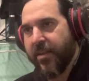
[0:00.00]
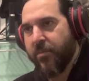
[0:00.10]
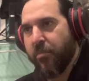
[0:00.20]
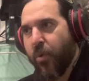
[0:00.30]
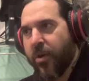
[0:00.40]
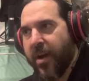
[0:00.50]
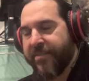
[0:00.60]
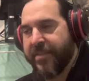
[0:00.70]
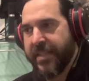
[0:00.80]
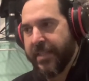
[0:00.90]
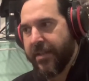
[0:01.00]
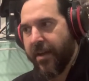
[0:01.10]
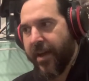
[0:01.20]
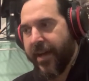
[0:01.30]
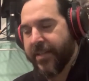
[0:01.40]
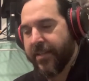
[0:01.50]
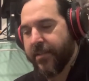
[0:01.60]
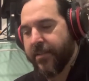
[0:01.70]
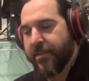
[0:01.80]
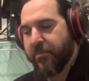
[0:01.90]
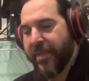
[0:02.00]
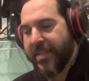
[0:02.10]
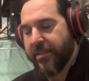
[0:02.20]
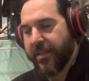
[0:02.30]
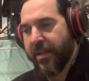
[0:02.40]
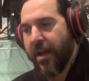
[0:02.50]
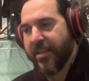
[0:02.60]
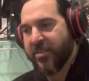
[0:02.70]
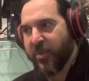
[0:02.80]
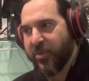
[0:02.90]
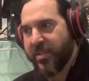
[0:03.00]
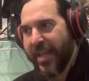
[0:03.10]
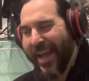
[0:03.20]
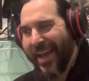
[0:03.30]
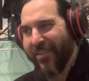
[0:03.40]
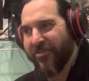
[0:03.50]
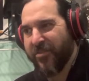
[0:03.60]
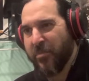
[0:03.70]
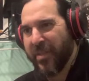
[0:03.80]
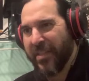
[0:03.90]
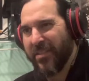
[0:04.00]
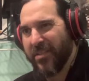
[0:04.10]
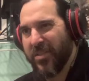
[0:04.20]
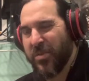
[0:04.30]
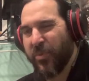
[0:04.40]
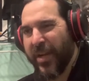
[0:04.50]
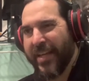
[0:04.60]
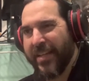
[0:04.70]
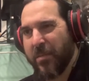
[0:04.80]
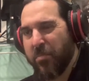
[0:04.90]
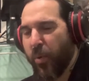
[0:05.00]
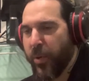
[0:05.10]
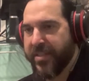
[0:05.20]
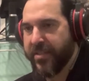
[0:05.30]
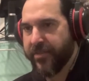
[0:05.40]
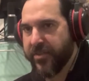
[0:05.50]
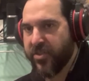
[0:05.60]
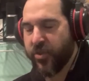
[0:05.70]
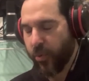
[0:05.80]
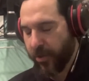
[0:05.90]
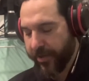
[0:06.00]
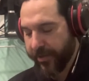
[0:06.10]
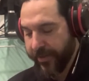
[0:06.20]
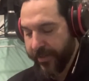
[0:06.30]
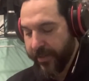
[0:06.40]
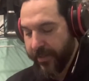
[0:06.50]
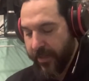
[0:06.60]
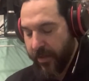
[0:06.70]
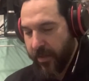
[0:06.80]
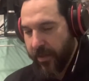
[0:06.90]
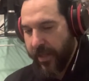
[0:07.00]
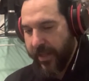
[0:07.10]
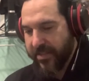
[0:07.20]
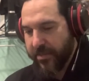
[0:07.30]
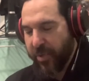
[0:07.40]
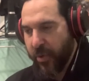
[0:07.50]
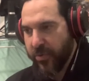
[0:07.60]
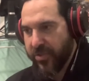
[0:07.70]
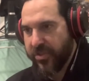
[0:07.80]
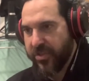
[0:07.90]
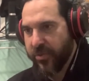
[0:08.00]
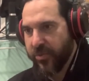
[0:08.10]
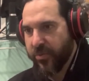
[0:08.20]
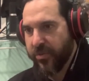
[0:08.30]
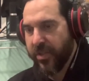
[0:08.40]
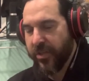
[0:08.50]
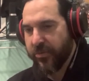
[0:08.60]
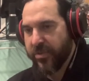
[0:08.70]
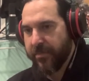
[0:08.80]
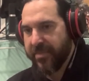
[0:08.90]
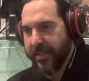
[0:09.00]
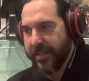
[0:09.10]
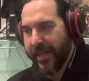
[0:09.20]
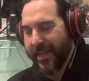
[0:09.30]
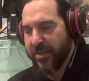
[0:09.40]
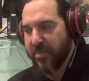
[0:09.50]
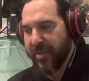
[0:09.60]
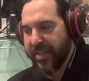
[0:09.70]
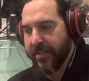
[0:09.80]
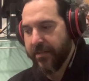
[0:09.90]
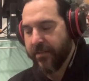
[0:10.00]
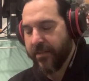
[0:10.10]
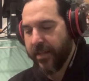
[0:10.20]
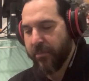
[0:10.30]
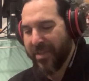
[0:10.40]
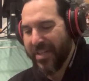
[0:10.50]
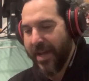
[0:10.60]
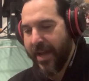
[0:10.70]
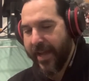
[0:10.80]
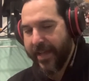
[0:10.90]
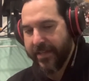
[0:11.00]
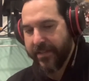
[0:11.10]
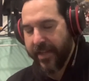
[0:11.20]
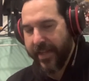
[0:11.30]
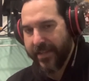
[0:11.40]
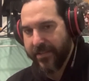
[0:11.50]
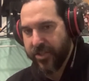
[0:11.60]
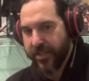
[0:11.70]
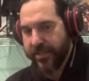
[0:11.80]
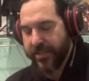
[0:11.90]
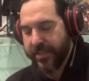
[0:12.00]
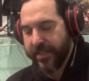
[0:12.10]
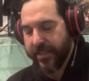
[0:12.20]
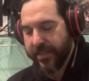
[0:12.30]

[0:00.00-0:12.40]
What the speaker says: More often than not, the Gospels have been spread at the point of a sword, as opposed to, something that has been benign and just